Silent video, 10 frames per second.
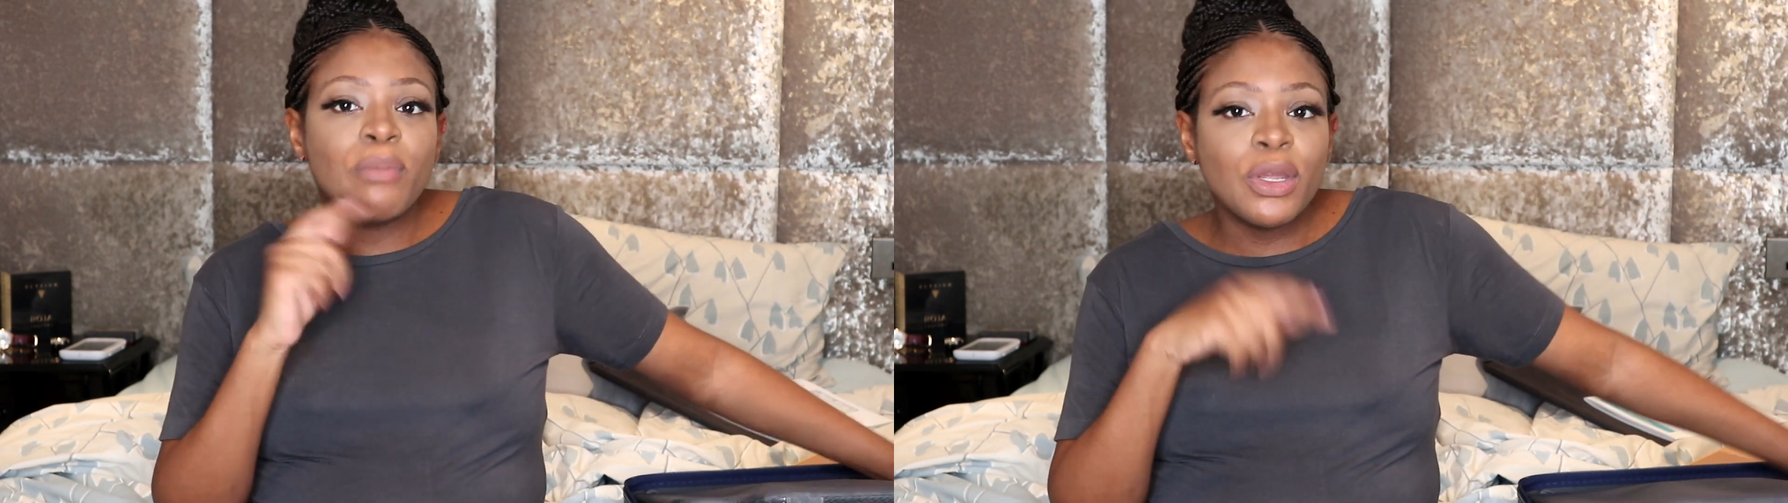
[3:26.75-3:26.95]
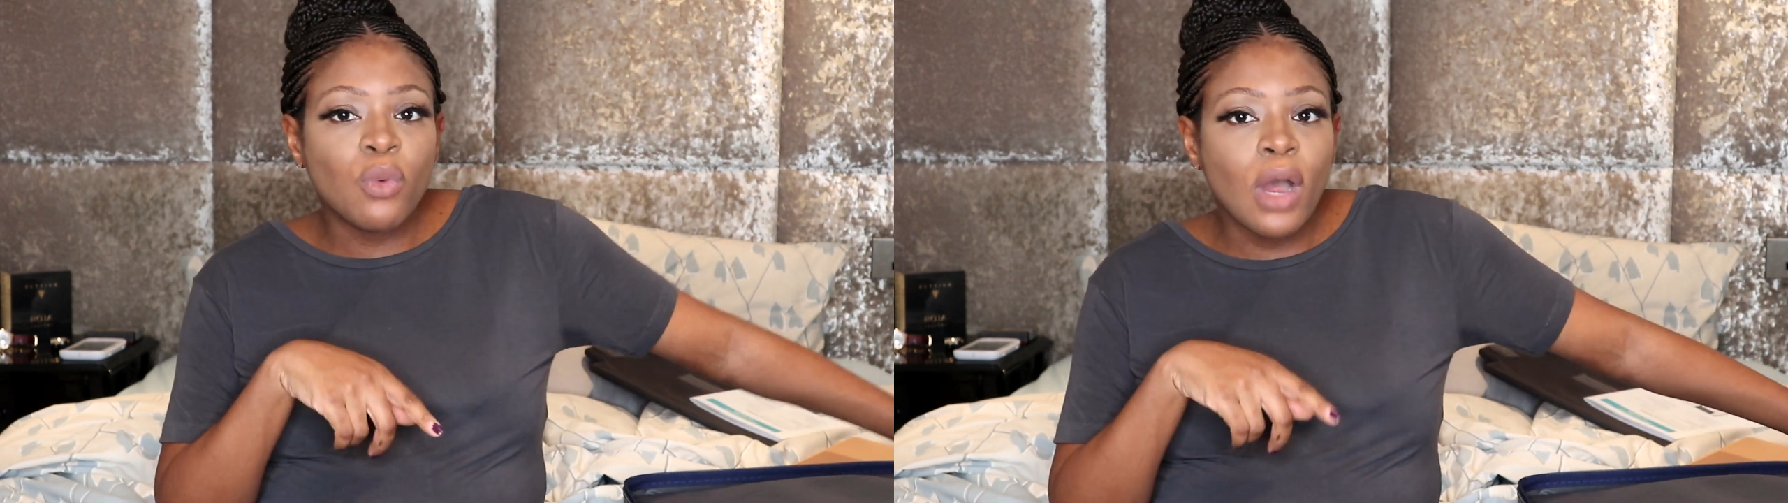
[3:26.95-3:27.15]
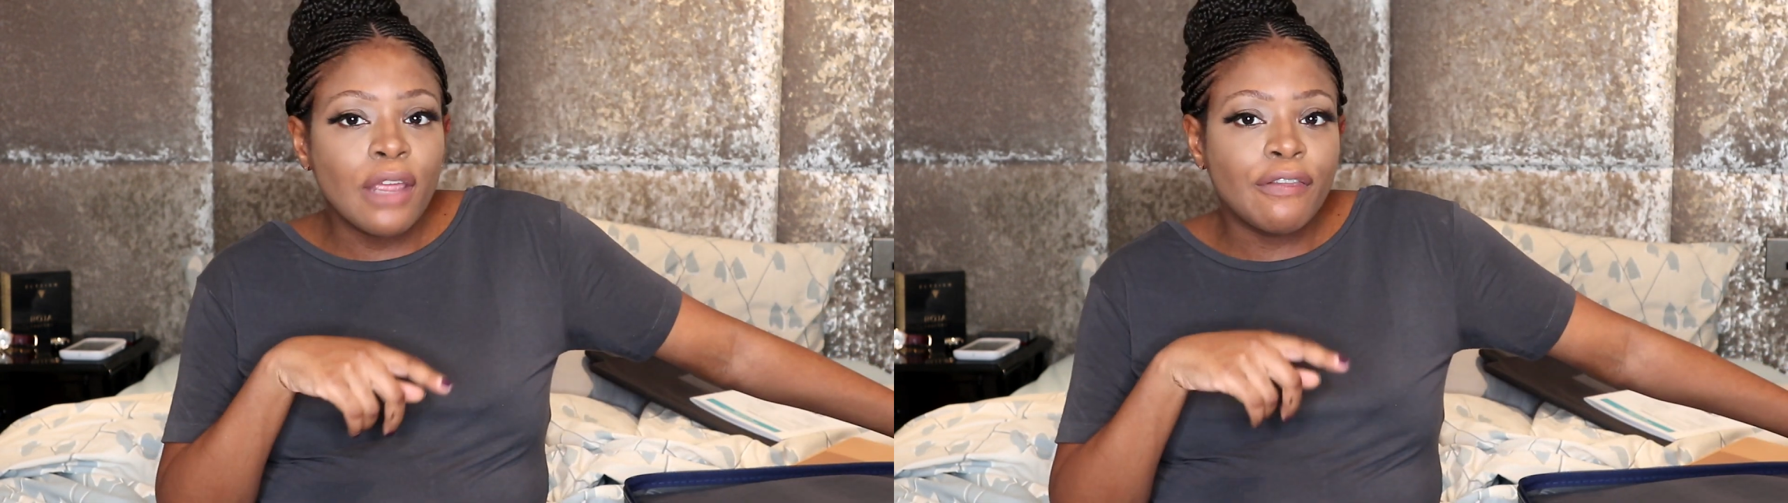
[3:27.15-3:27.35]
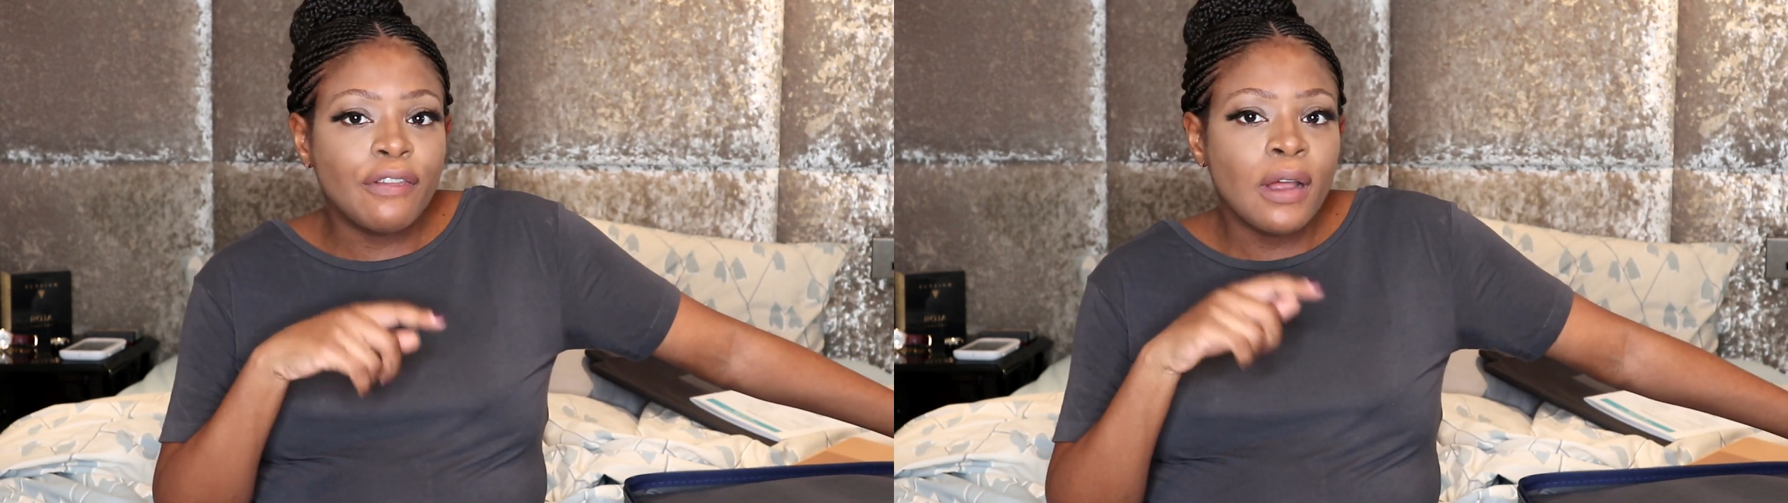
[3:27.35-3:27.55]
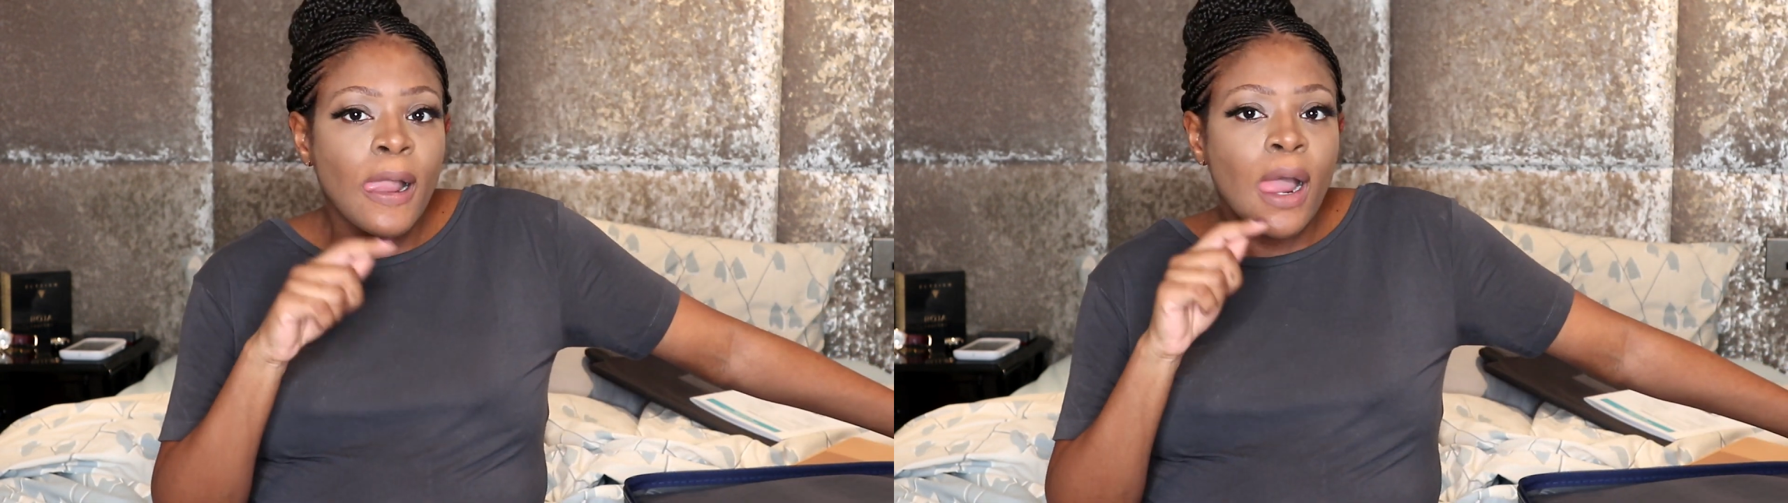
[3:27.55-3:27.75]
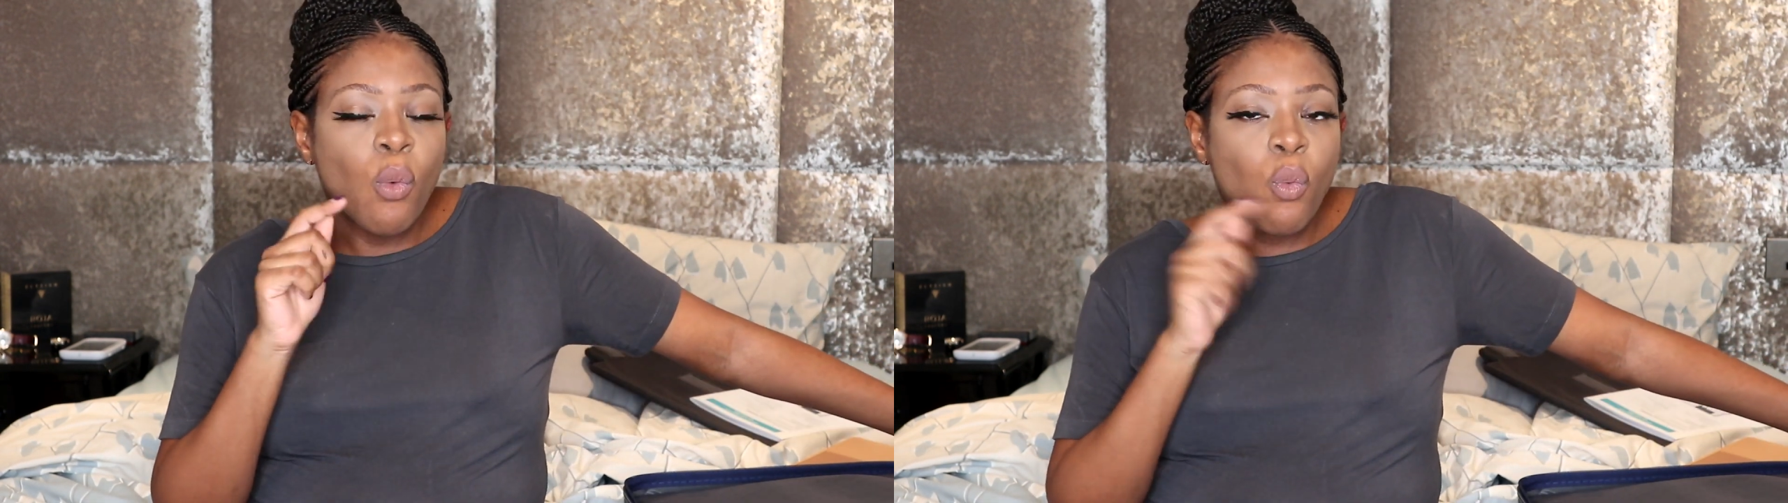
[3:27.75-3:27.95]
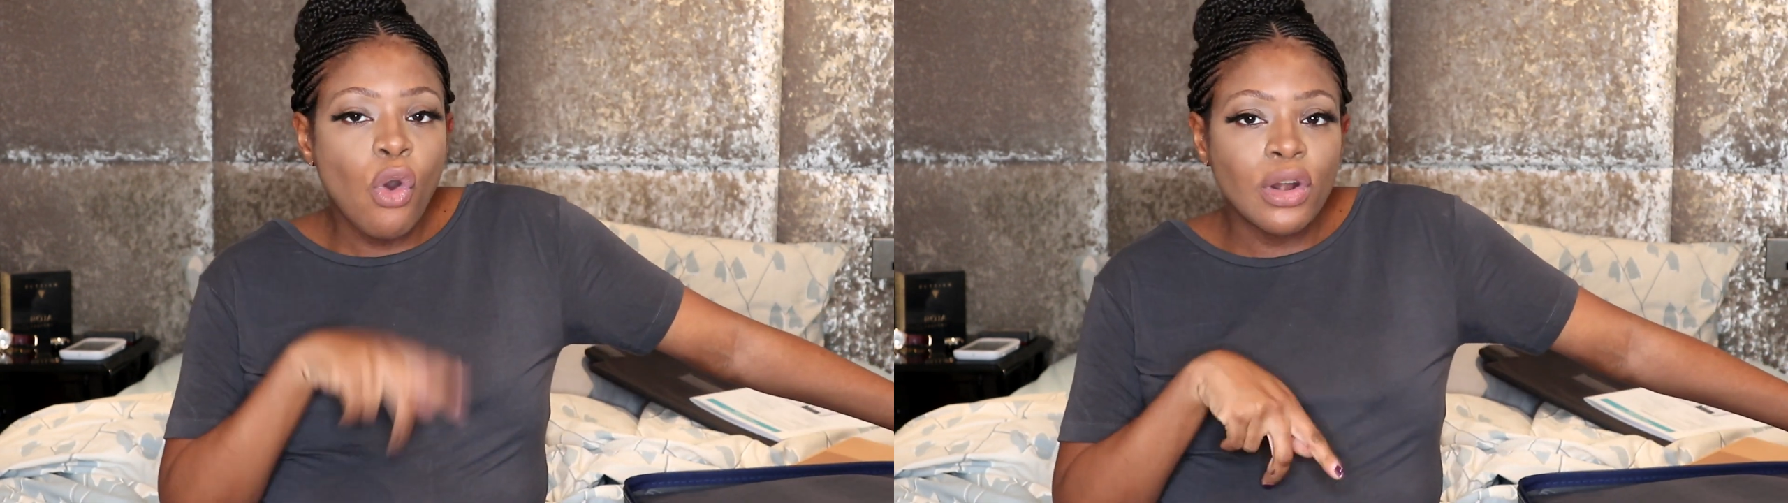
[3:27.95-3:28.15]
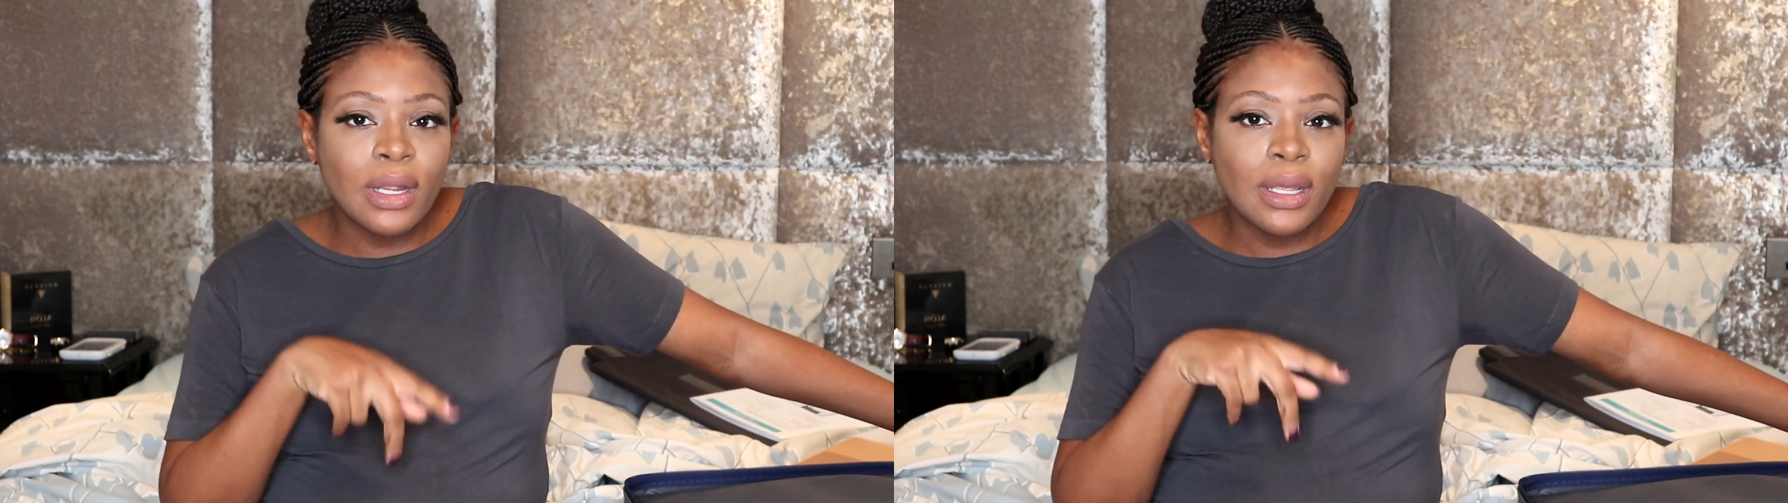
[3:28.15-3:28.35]
midwife
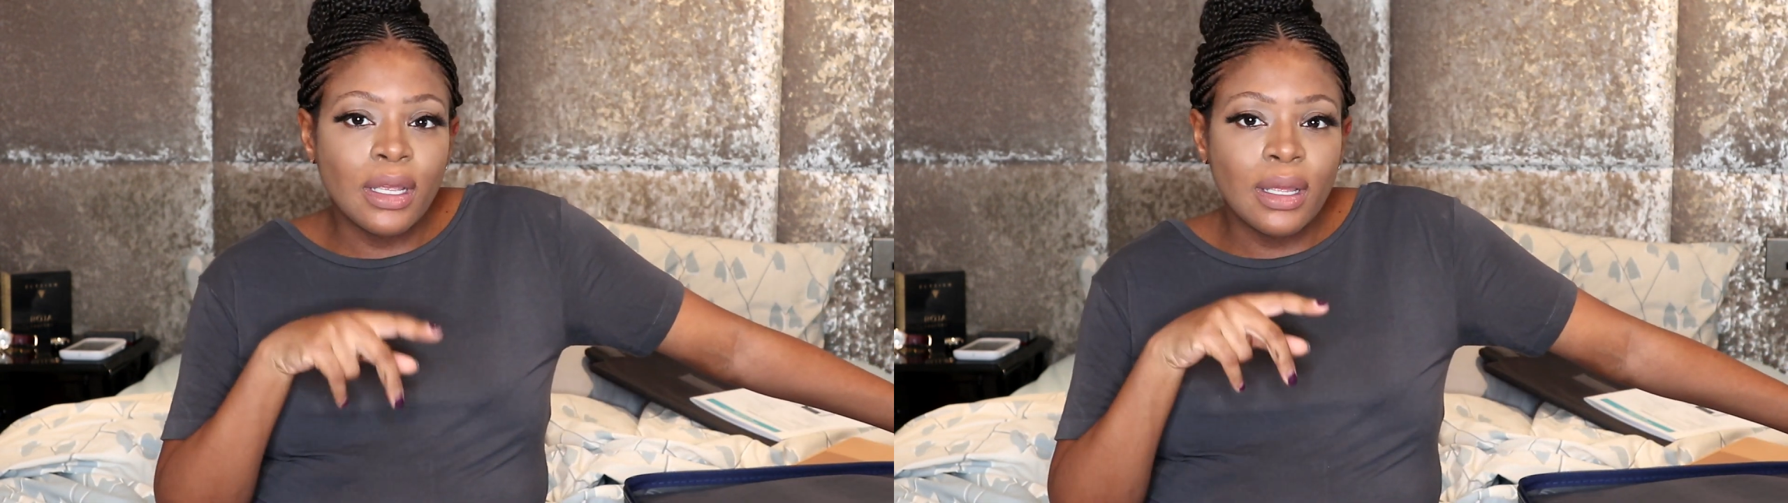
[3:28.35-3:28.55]
what